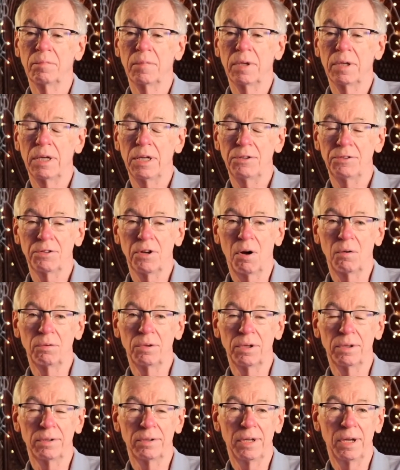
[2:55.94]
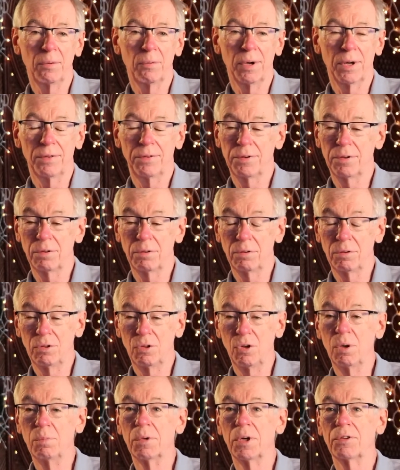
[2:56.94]
He sold it, and it went through
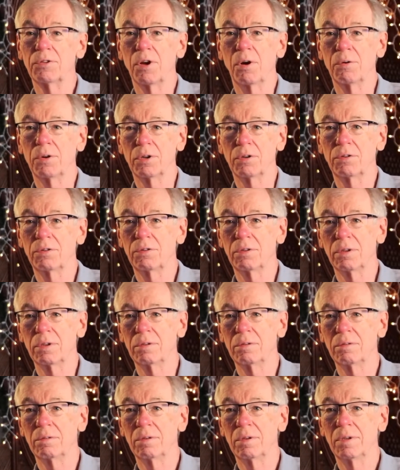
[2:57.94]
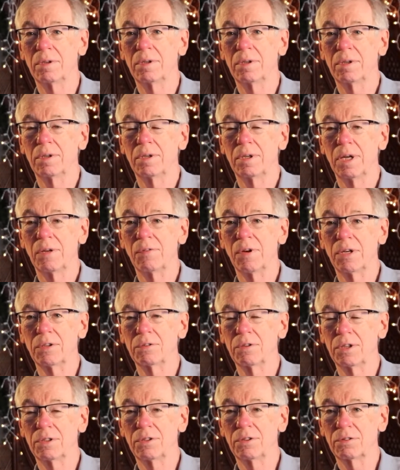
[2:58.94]
numerous owners, and
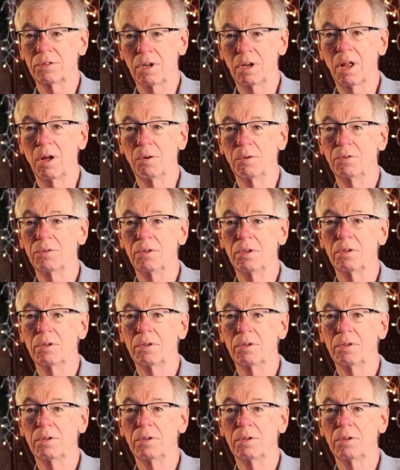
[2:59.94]
eventually just closed.